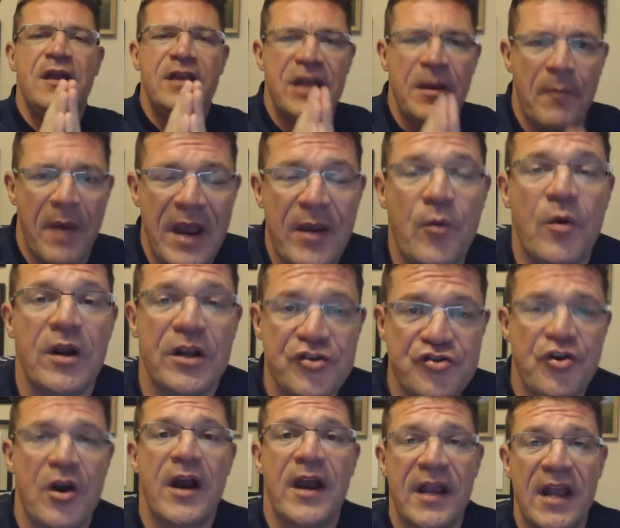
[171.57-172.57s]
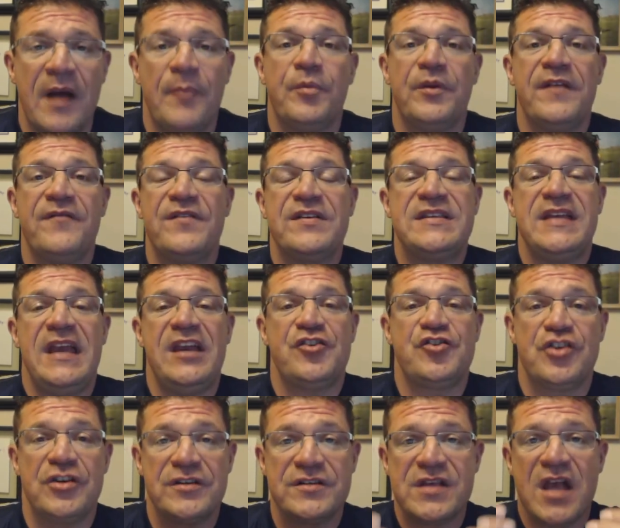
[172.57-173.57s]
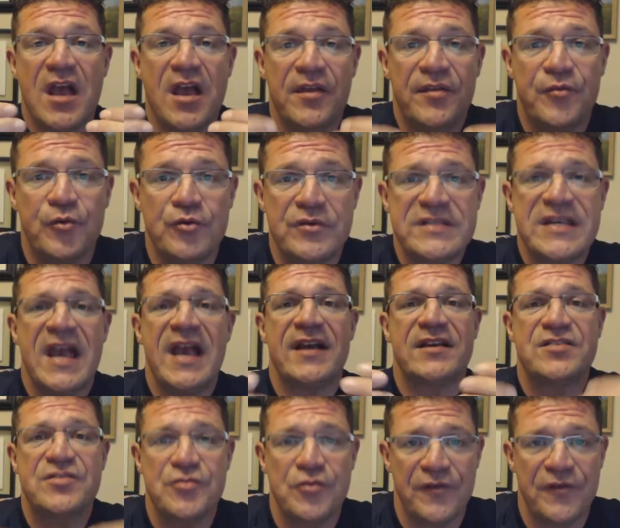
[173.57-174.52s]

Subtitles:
you might want to try a couple invitations through text,